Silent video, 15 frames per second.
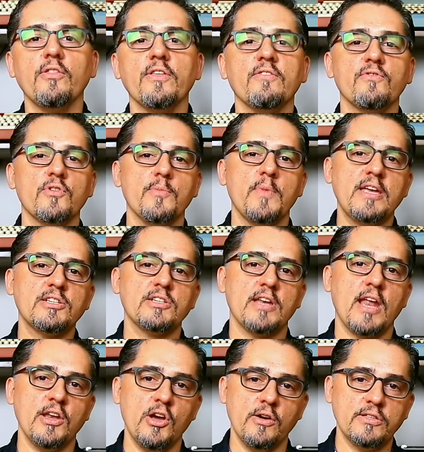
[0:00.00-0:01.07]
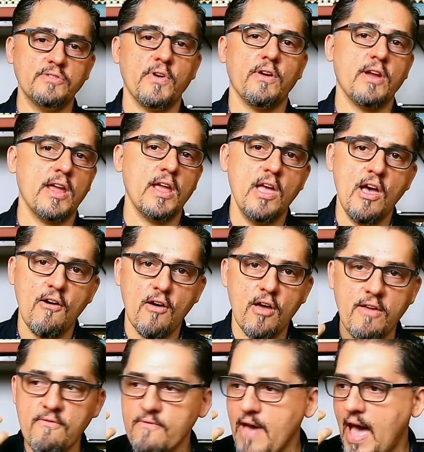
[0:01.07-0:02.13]
the information. I know it's very
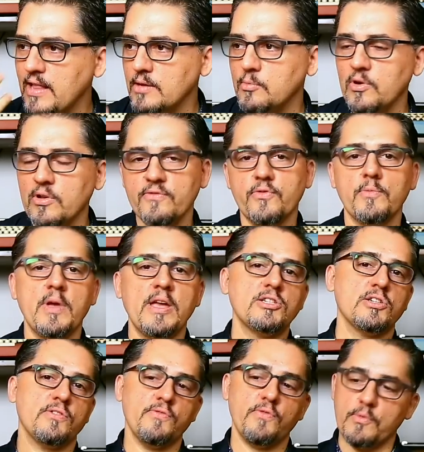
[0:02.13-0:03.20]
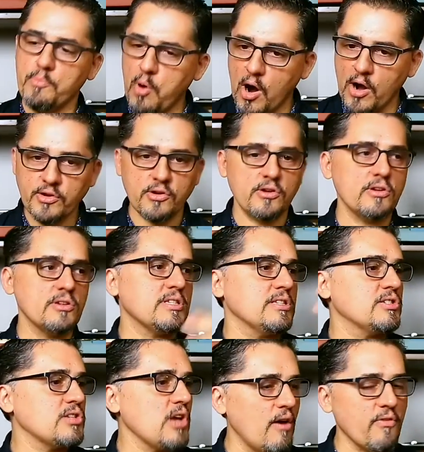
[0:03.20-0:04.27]
invaluable information for partners
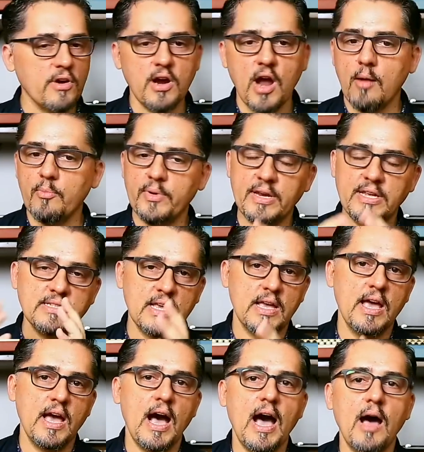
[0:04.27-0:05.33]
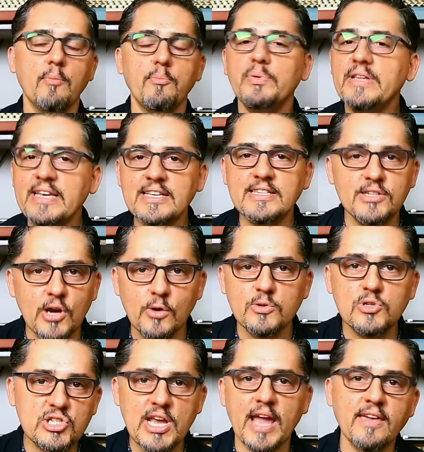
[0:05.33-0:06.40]
and software companies. Please go
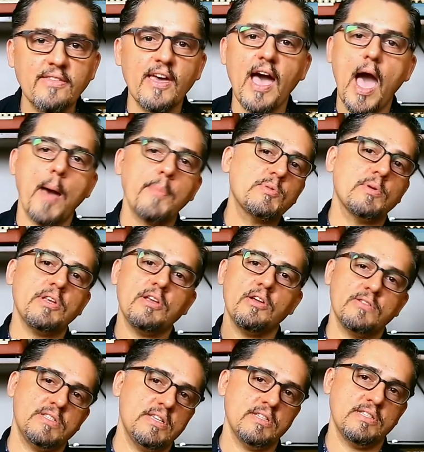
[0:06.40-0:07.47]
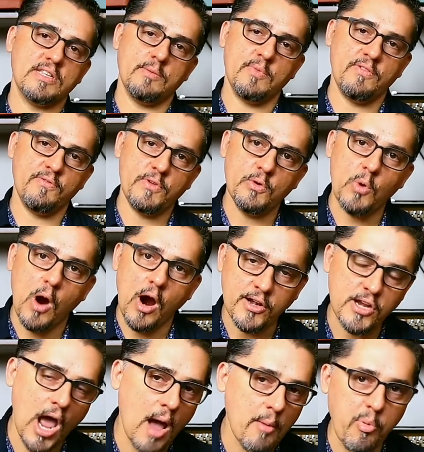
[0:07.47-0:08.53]
check the HubSpot ecosystem. If you are
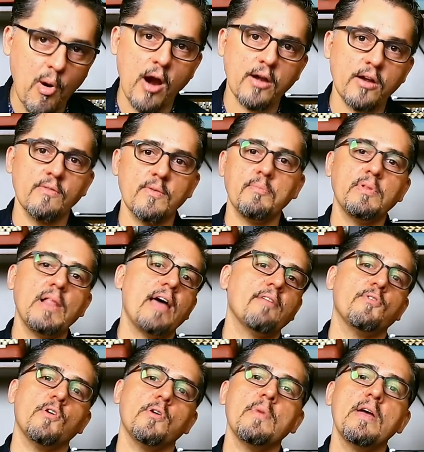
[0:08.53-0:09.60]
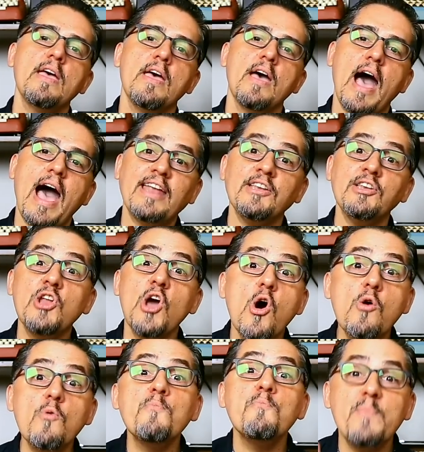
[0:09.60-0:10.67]
not part of a platform, I
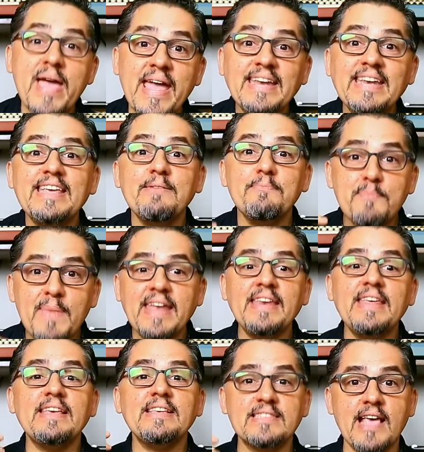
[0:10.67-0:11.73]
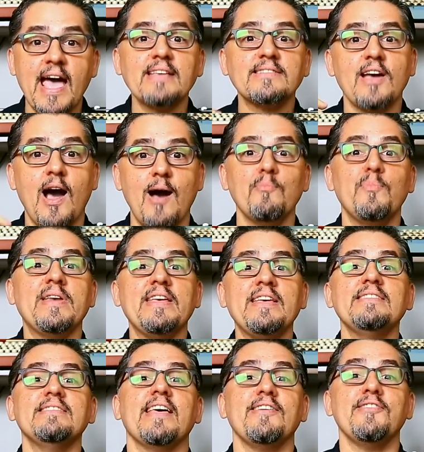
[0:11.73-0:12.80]
know many SaaS
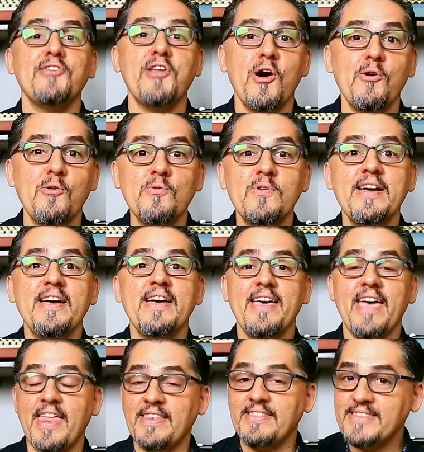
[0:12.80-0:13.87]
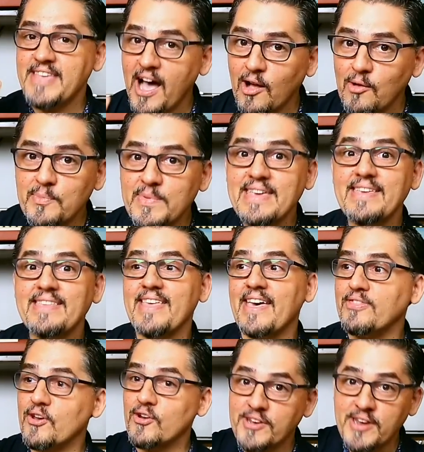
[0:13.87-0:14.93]
companies that know and tell me
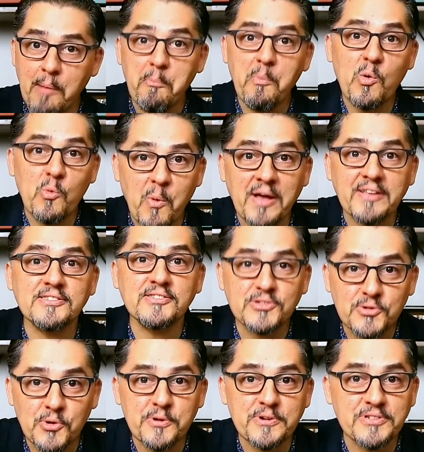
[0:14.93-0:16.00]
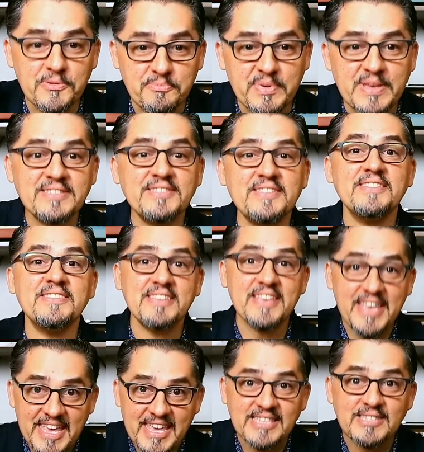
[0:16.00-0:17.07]
that their number one source of business
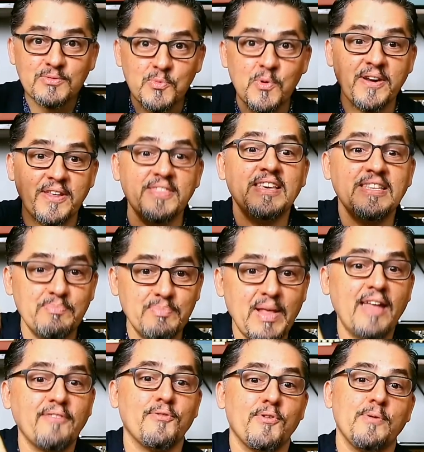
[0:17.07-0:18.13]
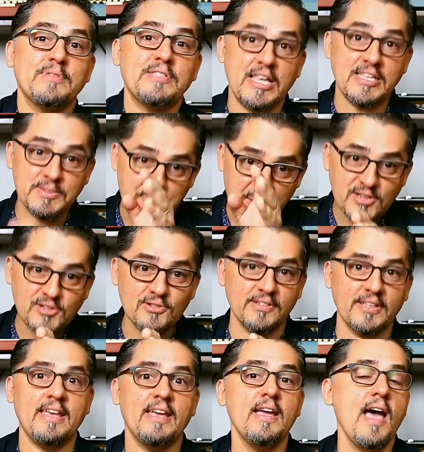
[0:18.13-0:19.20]
is one of these platforms,
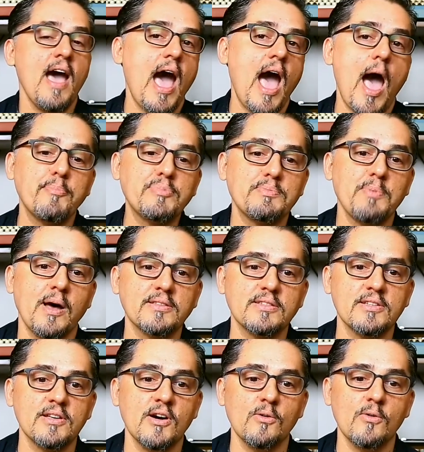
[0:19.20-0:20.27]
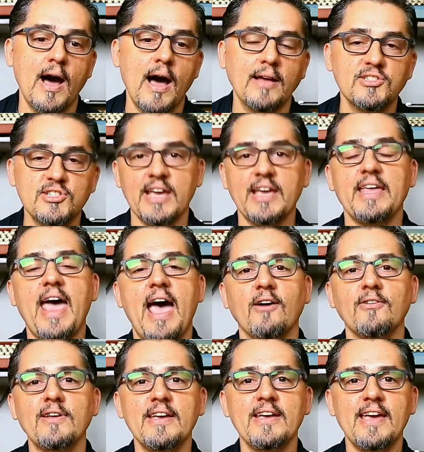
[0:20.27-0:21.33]
especially HubSpot. So check it
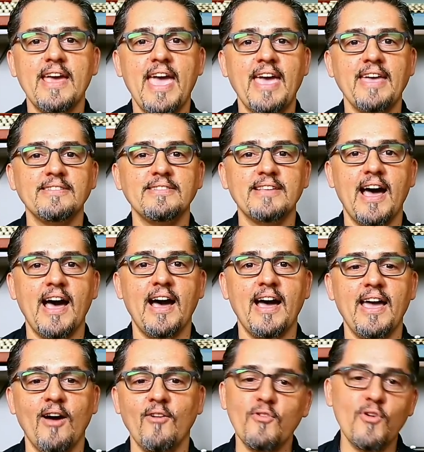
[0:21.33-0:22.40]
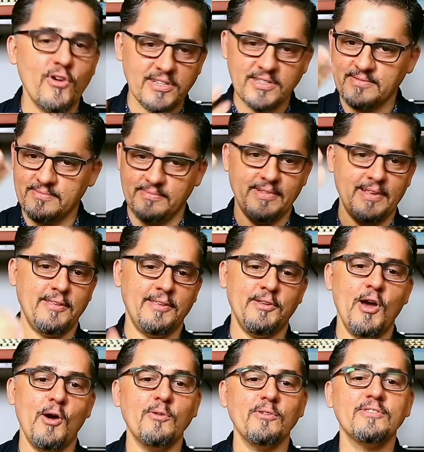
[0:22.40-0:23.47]
out. And of course,
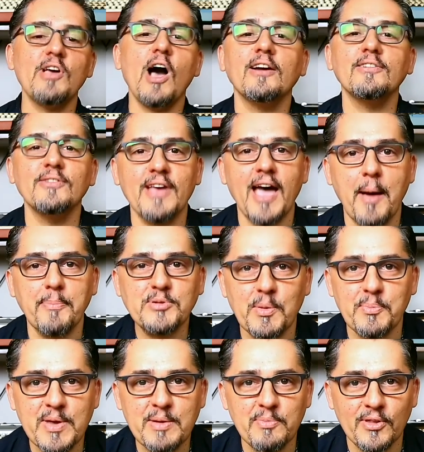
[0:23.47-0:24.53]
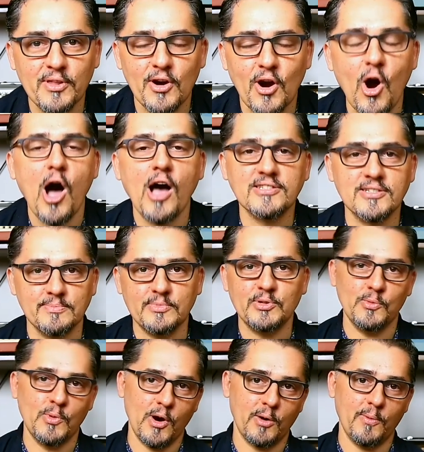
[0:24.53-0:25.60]
talk to the HubSpot people. They're awesome to
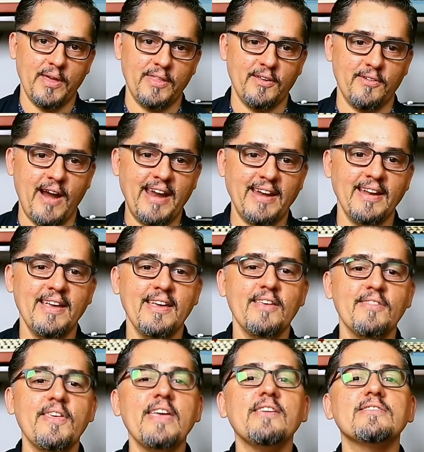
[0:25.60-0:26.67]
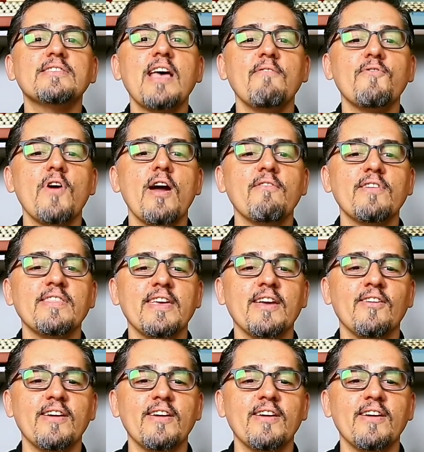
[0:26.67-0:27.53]
work with. All right. Thank you, Sam, for everything.